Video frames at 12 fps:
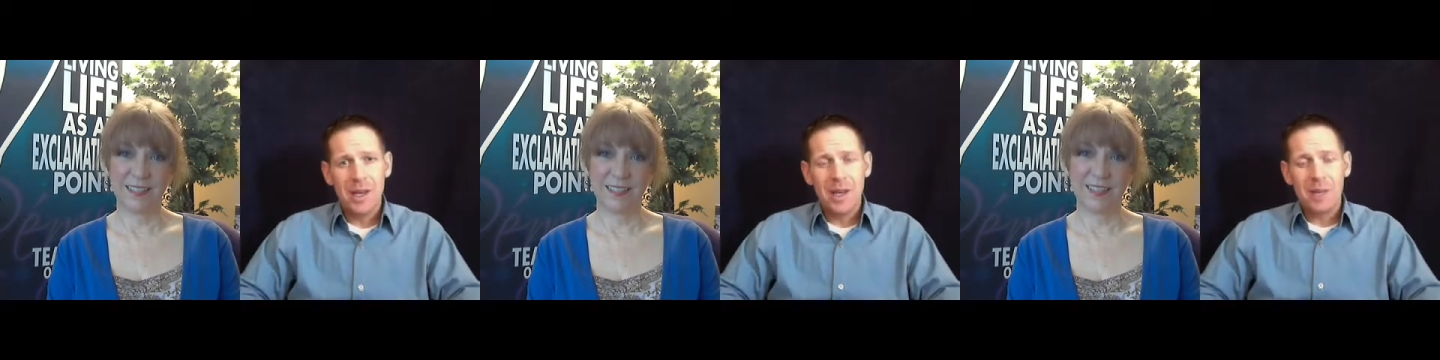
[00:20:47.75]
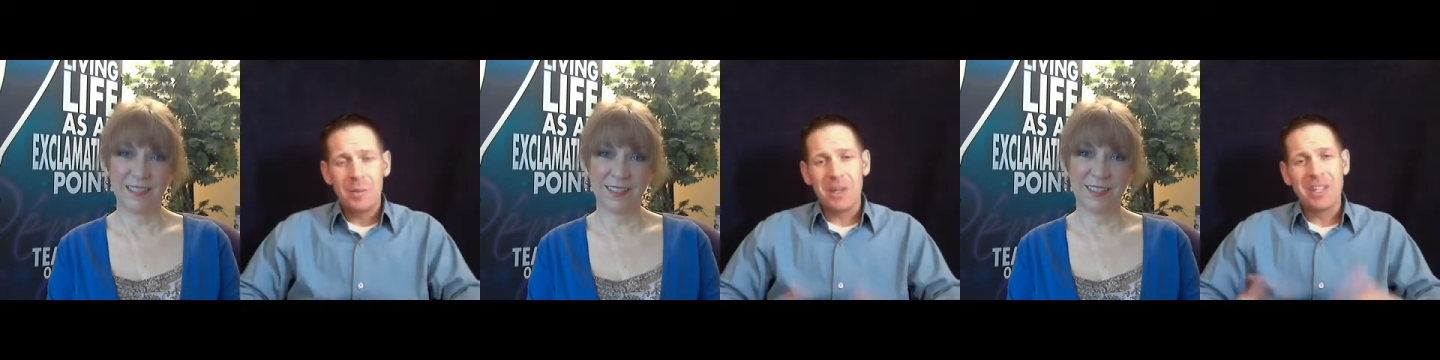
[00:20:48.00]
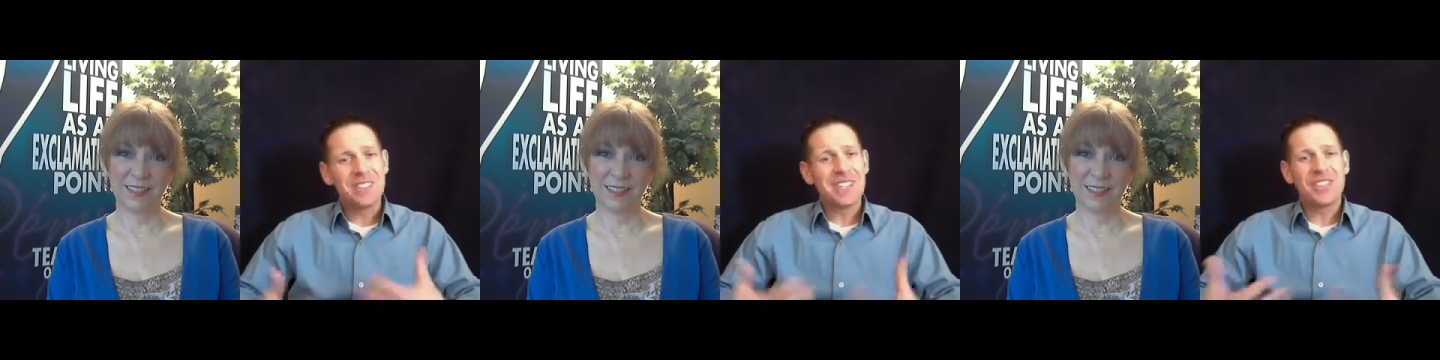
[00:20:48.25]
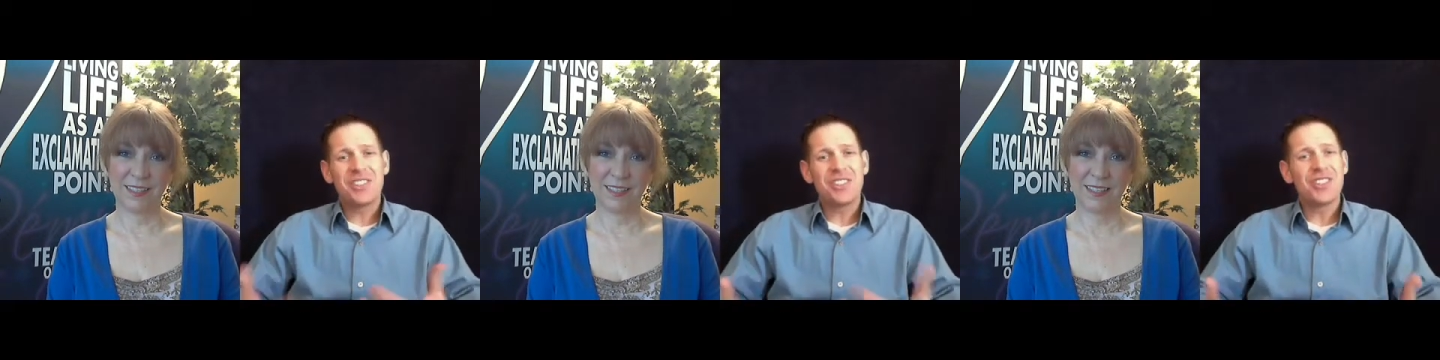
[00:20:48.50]
Speaker 1: because that's
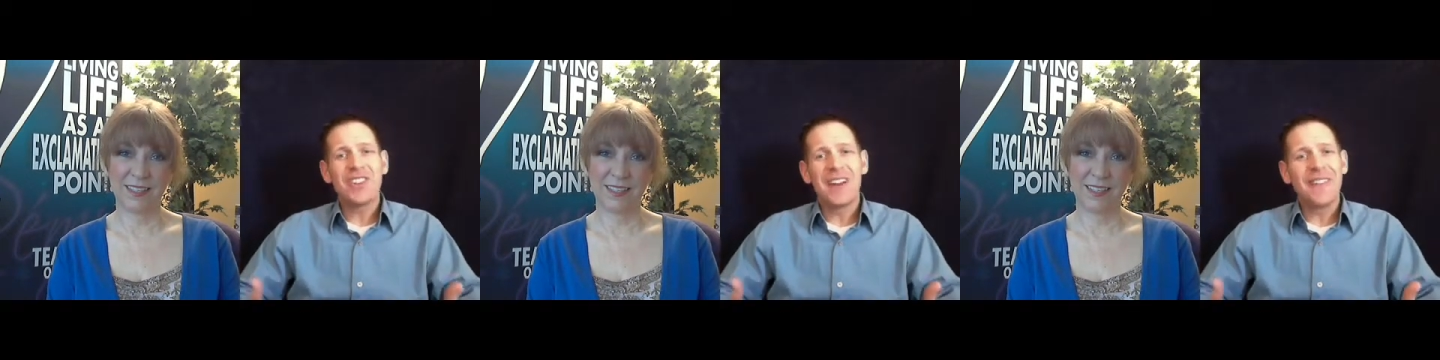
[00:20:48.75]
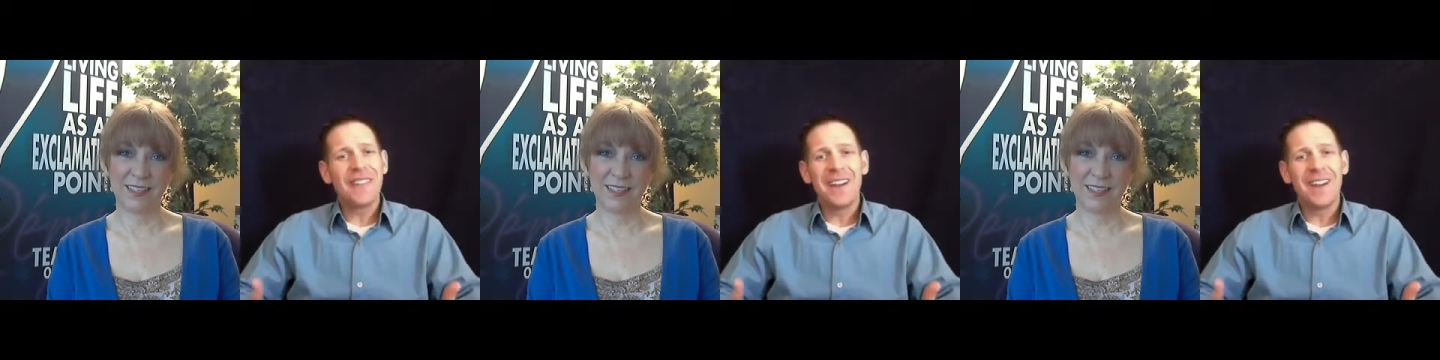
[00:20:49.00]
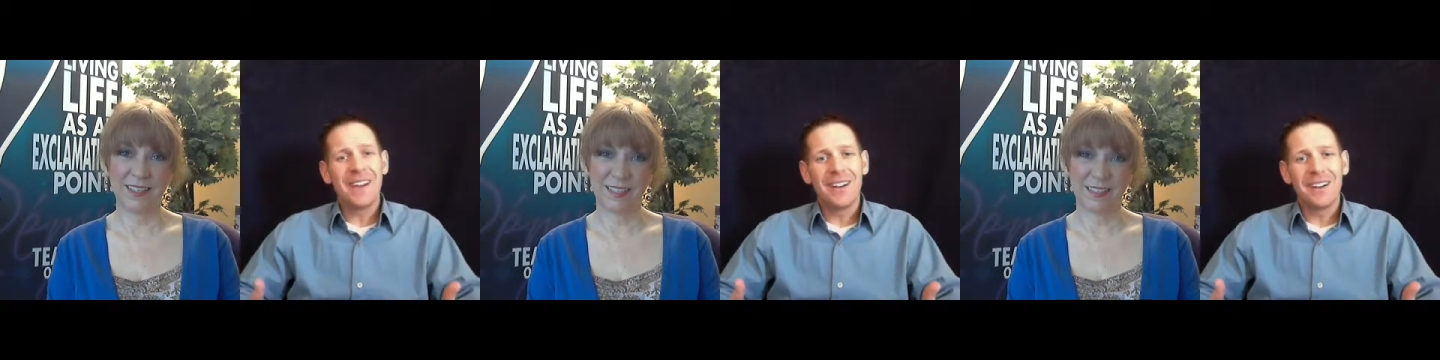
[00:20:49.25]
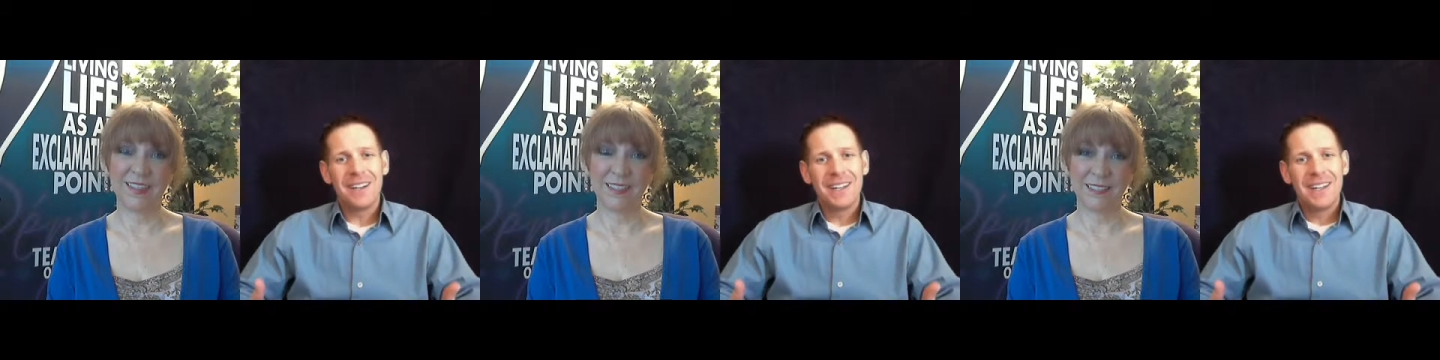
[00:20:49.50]
just not there.
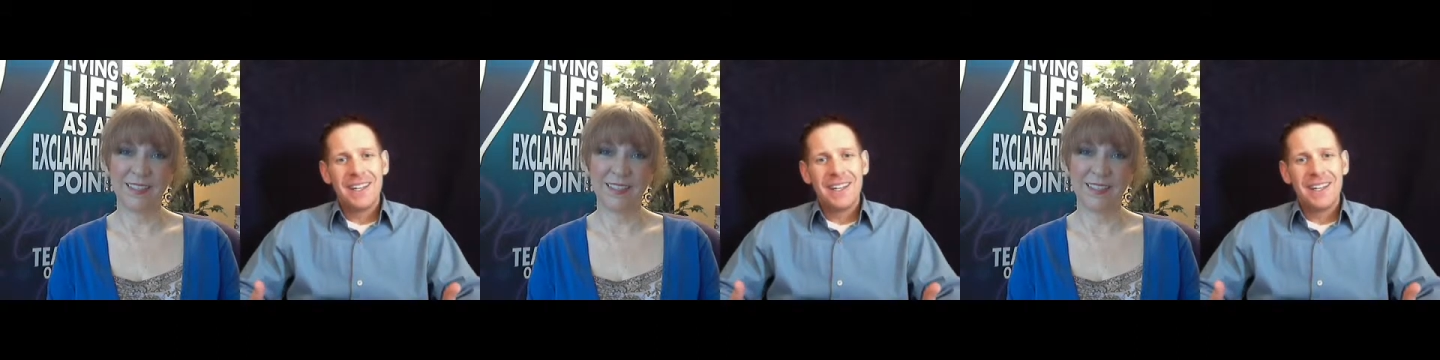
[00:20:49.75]
Yeah.